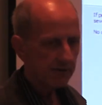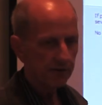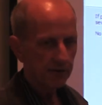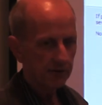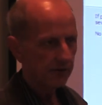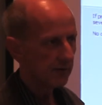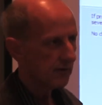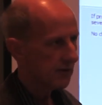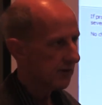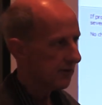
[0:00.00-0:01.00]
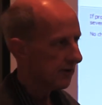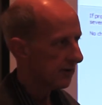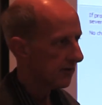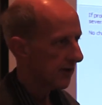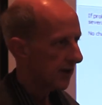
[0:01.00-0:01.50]
for us over the
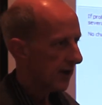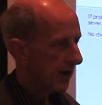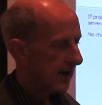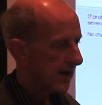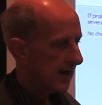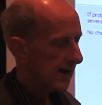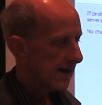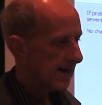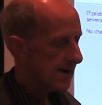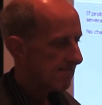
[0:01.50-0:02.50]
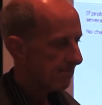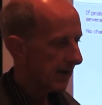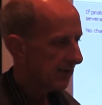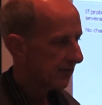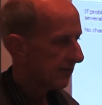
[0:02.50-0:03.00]
years. And um,
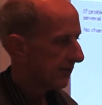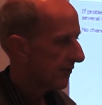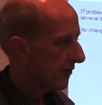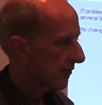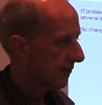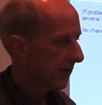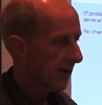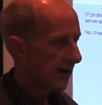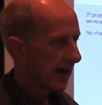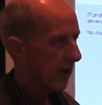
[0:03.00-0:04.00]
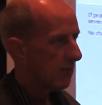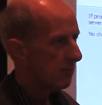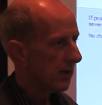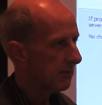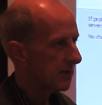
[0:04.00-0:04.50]
as Ken and I would
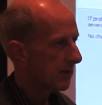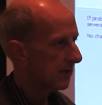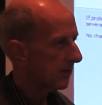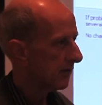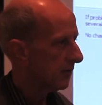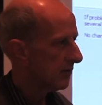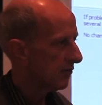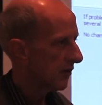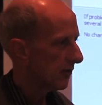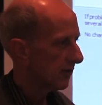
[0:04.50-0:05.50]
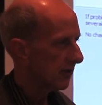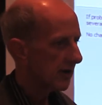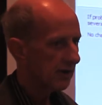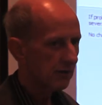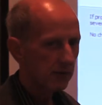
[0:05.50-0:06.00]
bump into each other
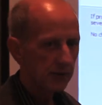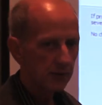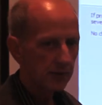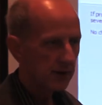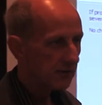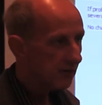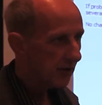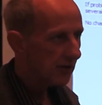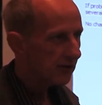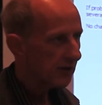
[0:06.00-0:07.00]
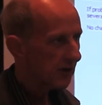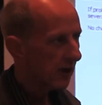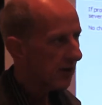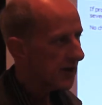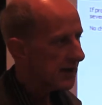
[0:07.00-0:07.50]
in his various
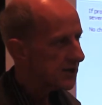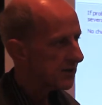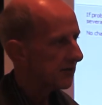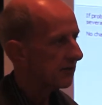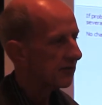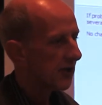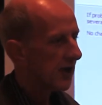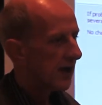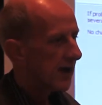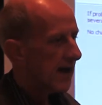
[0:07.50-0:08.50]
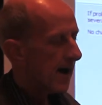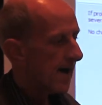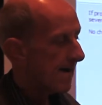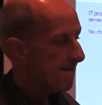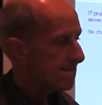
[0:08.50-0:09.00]
incarnations.
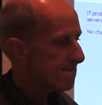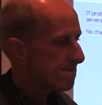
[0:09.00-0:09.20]
Um,